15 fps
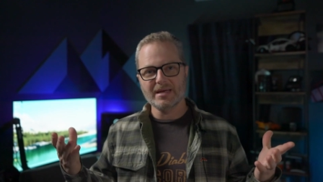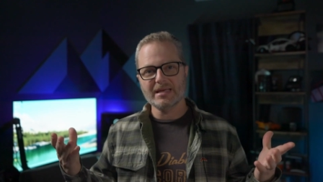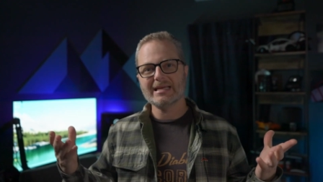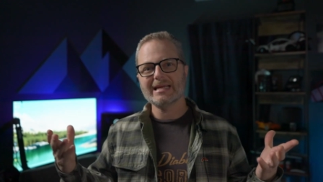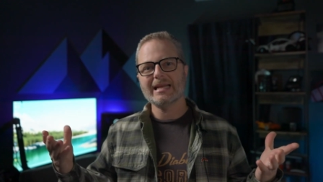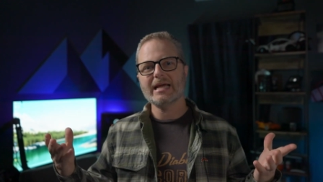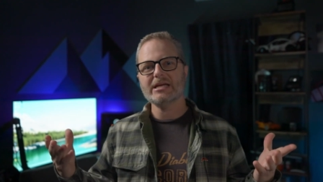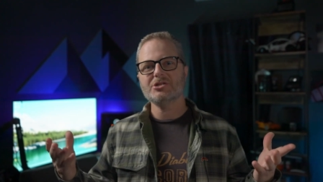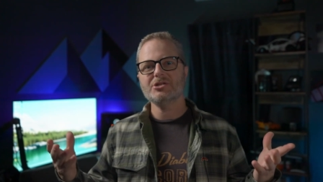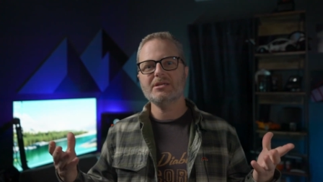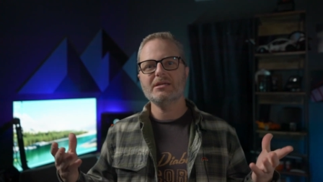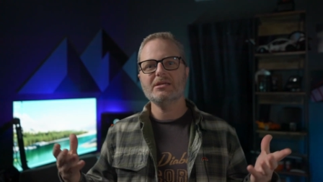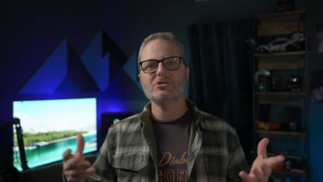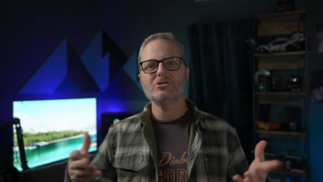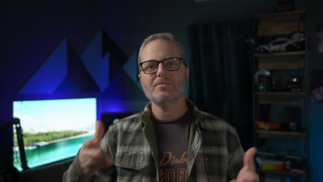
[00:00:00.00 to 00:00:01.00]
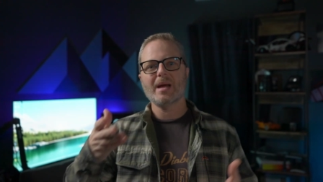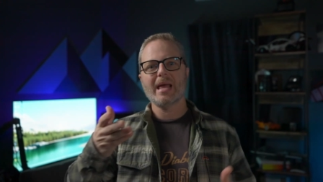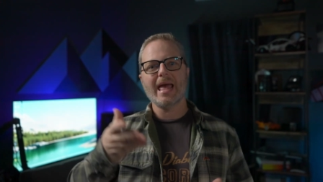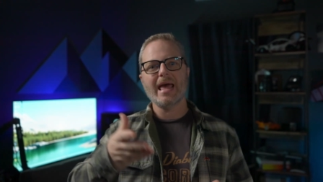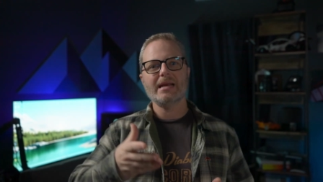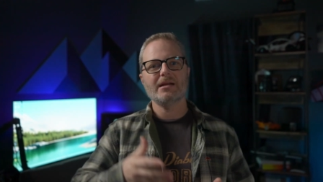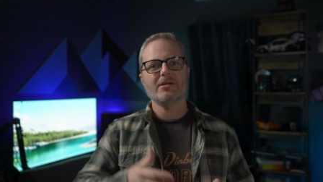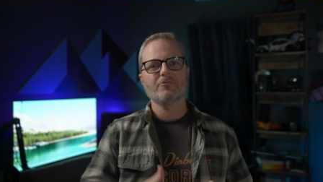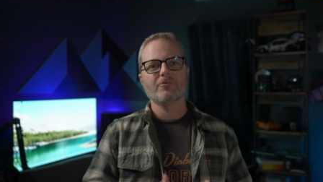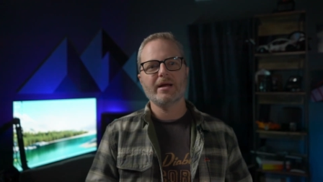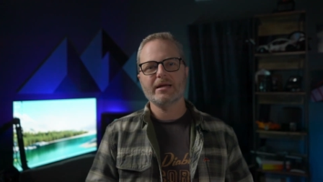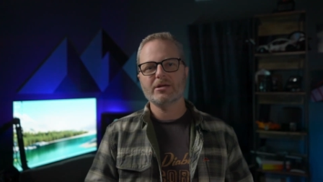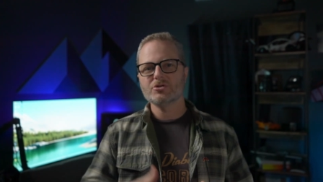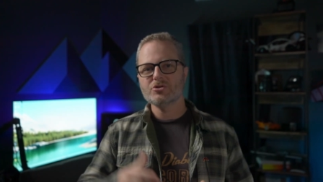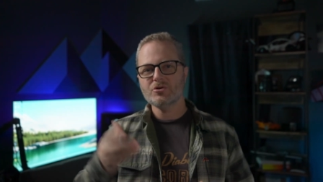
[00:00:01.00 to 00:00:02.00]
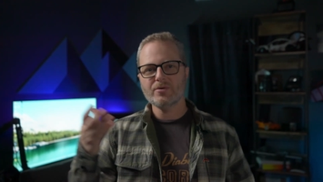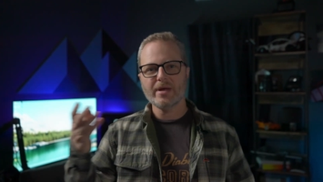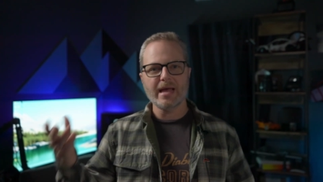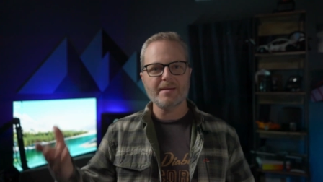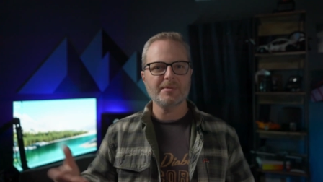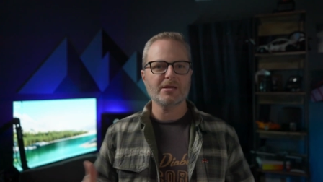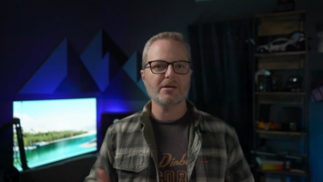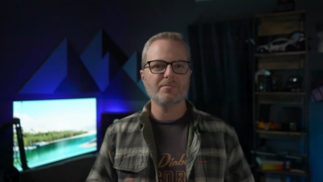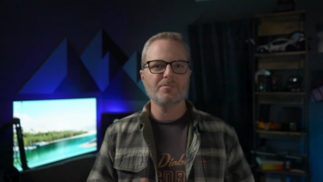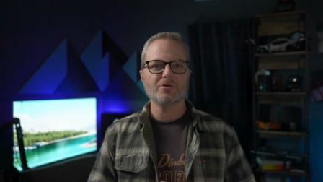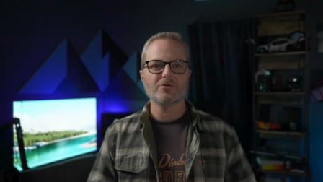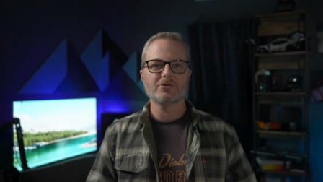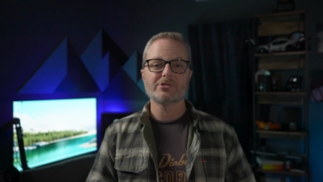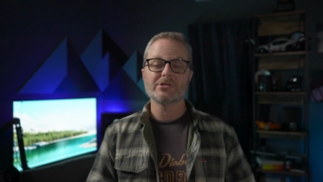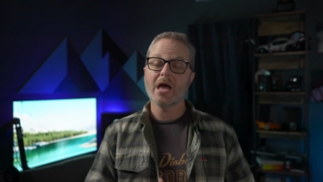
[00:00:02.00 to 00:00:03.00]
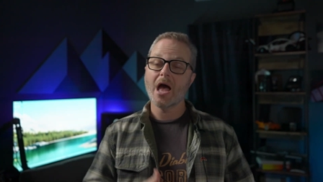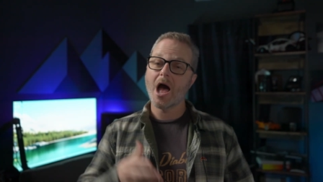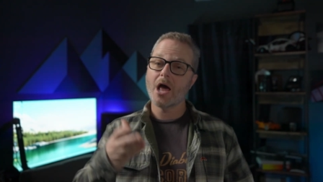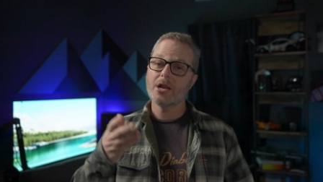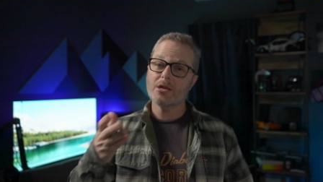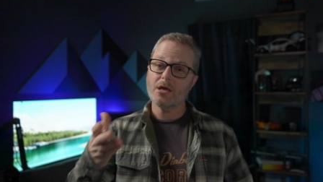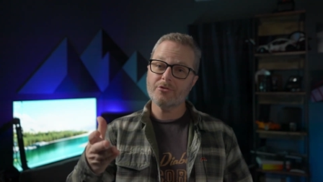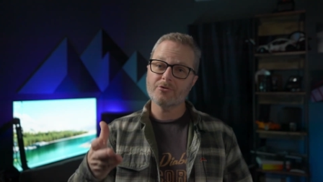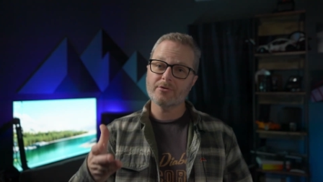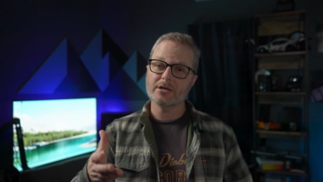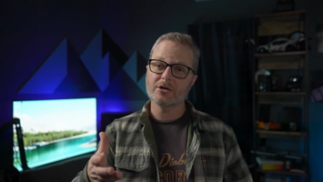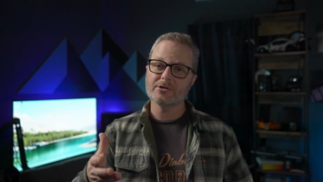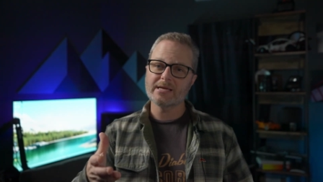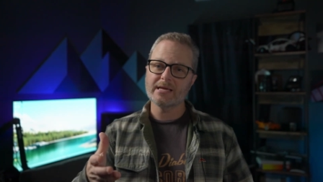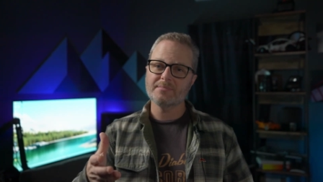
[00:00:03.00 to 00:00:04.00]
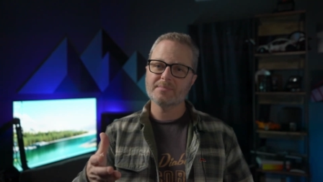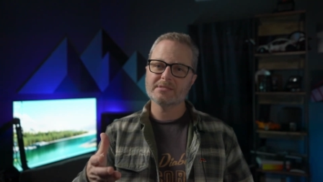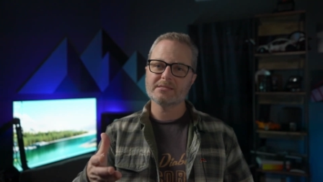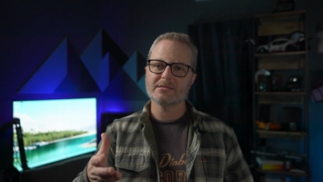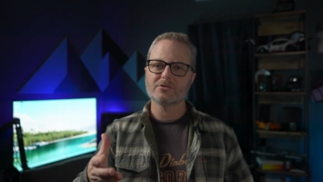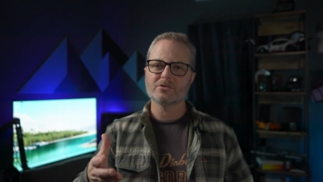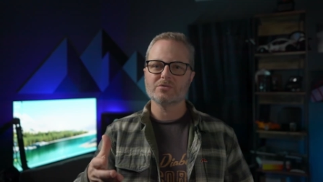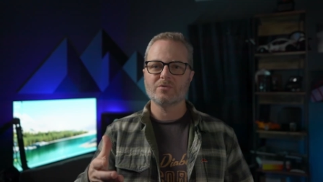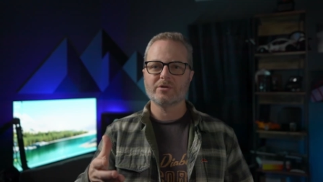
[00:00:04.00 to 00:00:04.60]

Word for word: connection into my editing rig, two gaming computers, another entertainment center switch